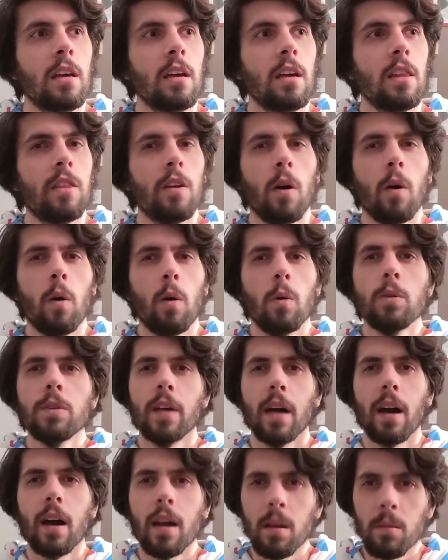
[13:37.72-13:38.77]
the whole
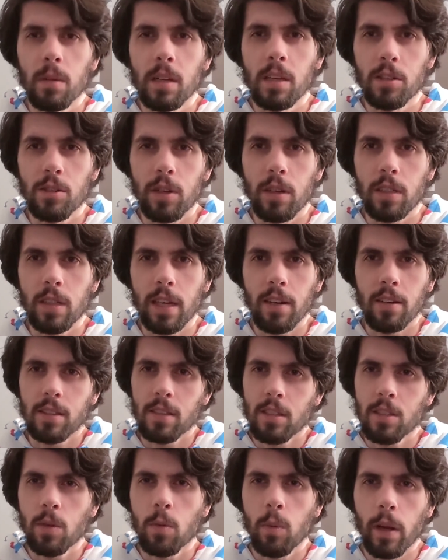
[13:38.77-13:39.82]
time in a trick taker. It's
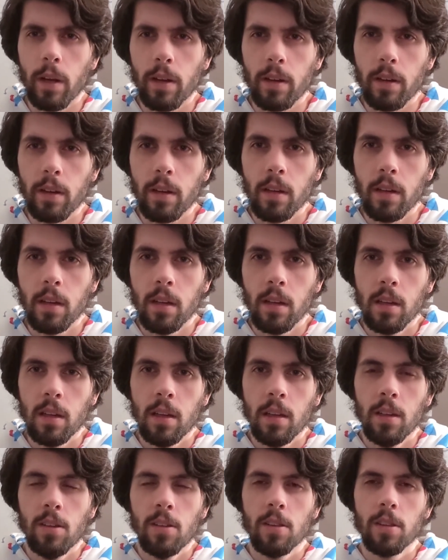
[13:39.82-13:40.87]
such a weird
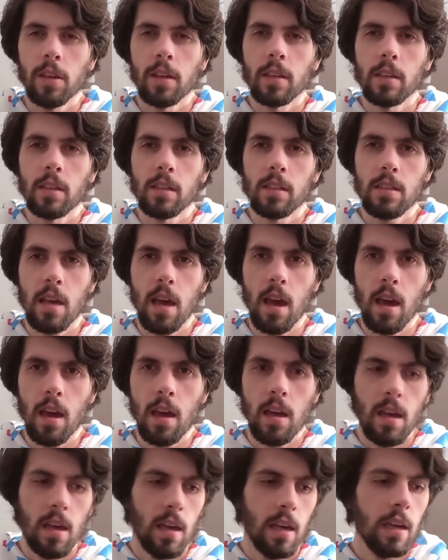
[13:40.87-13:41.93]
thing to say,
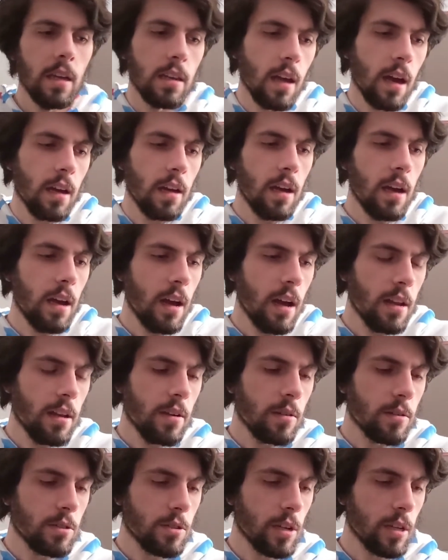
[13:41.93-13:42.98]
and I
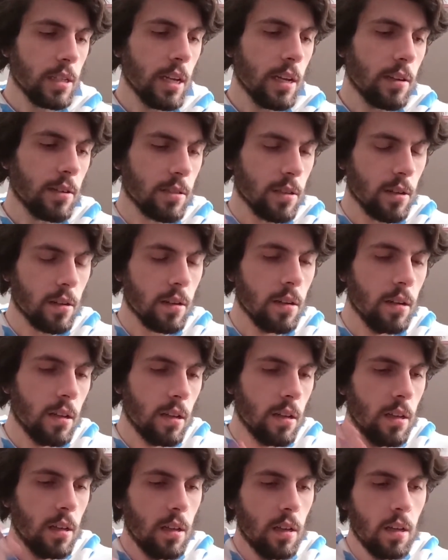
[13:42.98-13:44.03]
know trick takers are
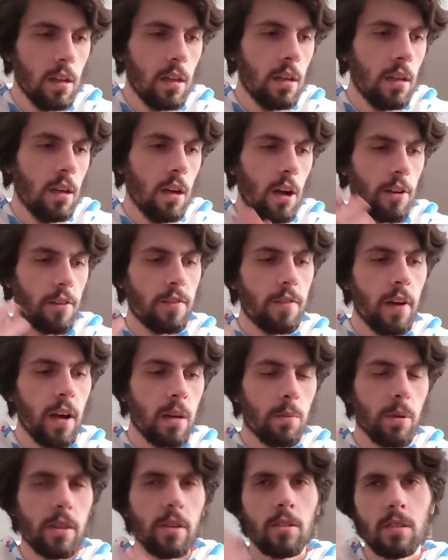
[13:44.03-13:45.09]
fun,
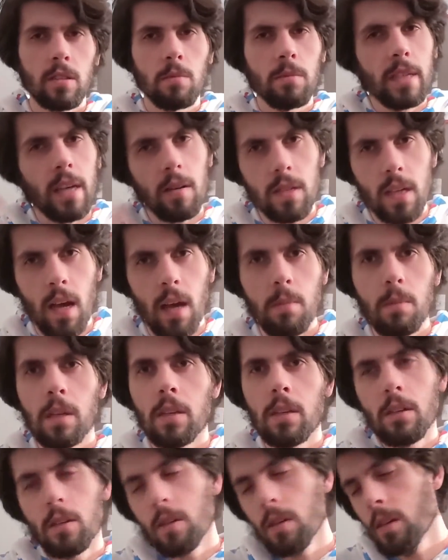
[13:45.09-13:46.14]
but there's some downtime,
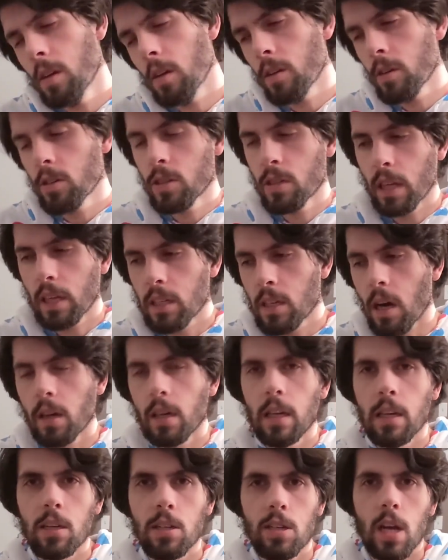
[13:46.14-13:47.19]
and you're just like
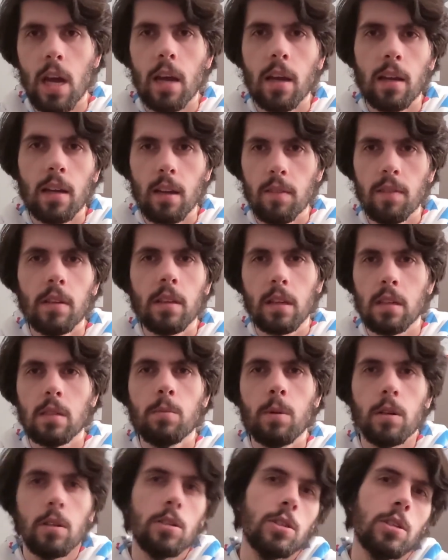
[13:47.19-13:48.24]
talking and chatting, and I feel like that's
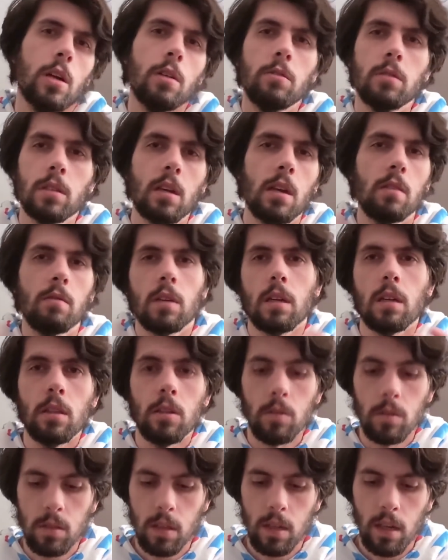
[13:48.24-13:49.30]
part of the genre. It's kind of like a
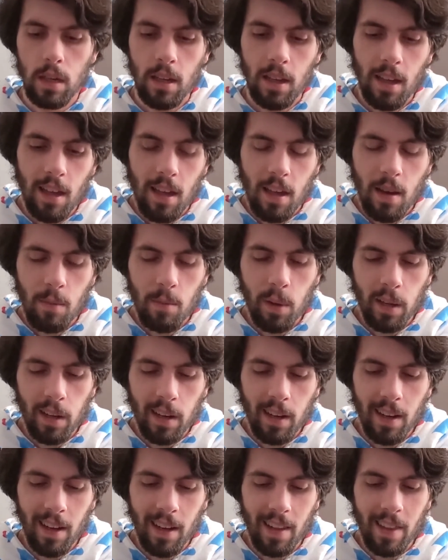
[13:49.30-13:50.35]
loose thing, but
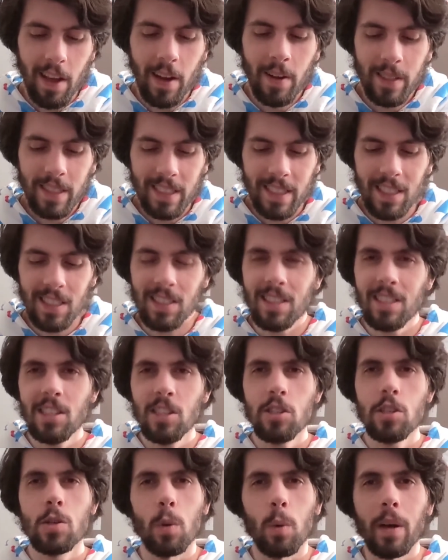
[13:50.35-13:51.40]
there's just such a
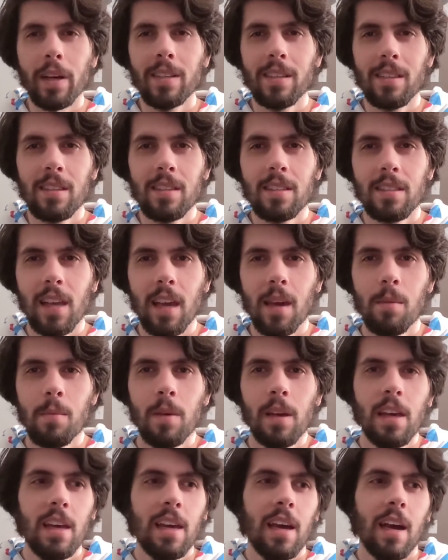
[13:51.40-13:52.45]
joy to this game.
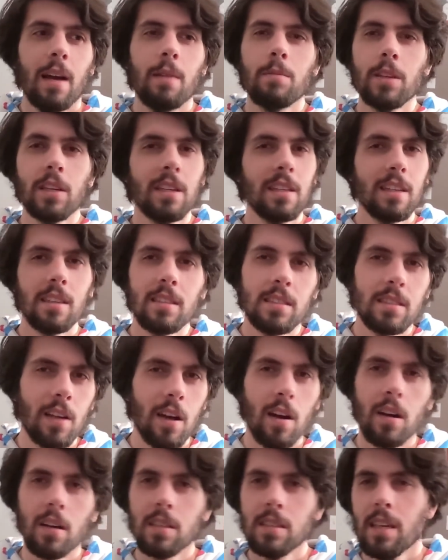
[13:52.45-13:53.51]
I'm looking at these
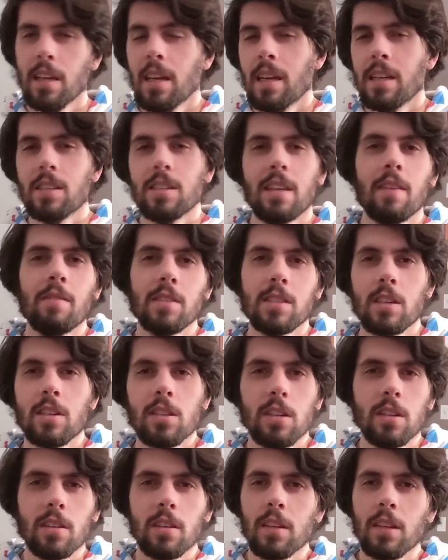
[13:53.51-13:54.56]
dogs, just having
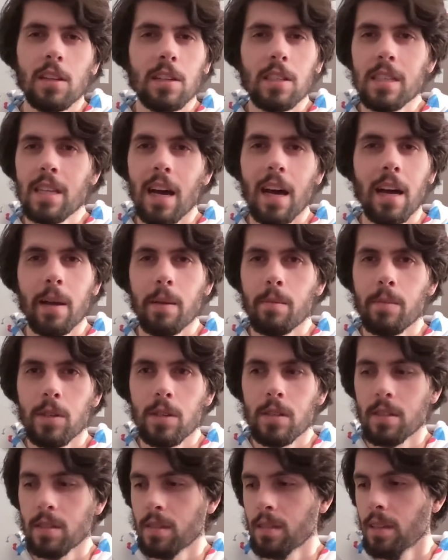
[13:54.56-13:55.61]
such a good time,
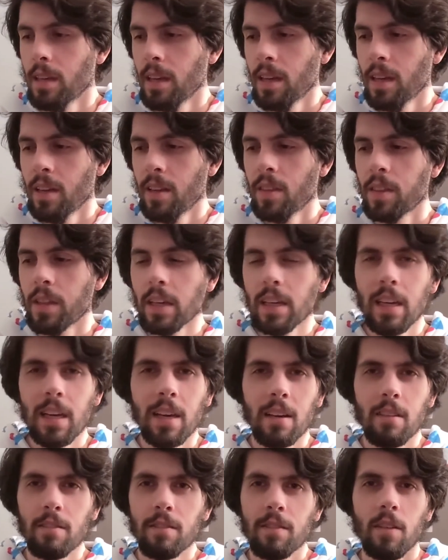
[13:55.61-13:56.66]
just
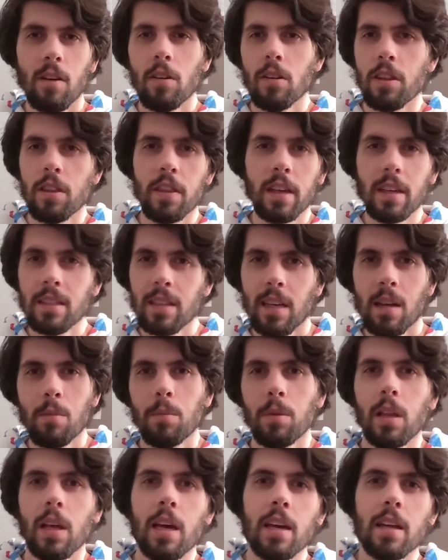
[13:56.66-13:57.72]
thinking of all the things I can
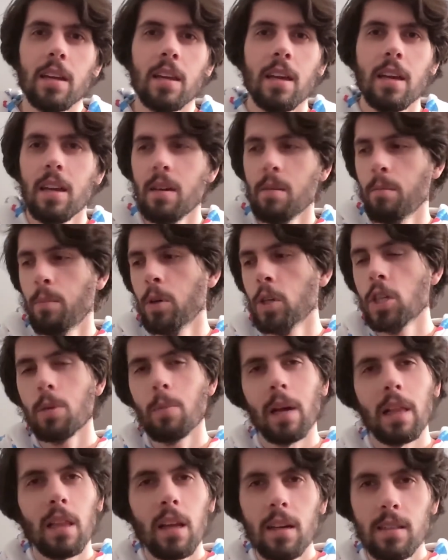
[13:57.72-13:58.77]
play and pushing
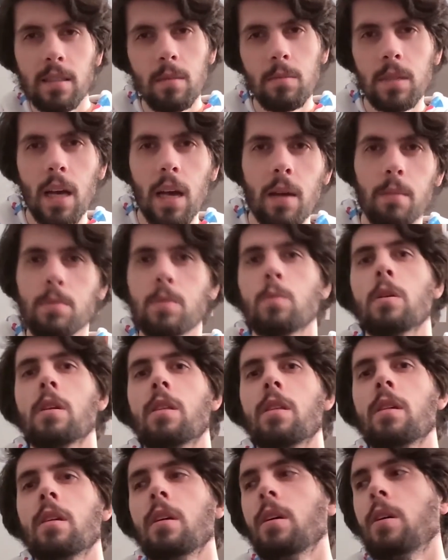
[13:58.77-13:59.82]
my luck sometimes
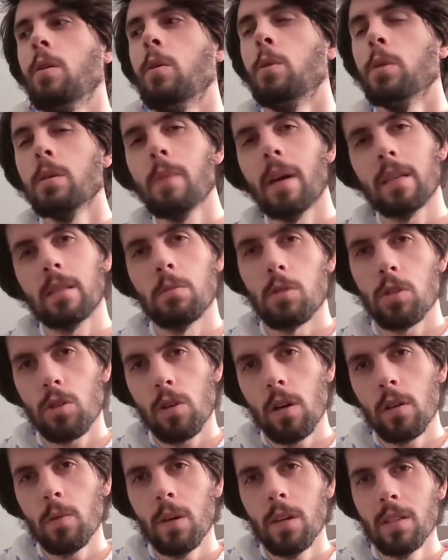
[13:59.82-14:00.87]
with holding back some
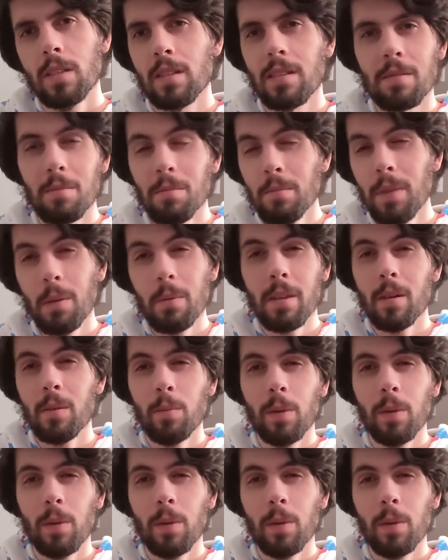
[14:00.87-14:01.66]
strong ones, and maybe they'll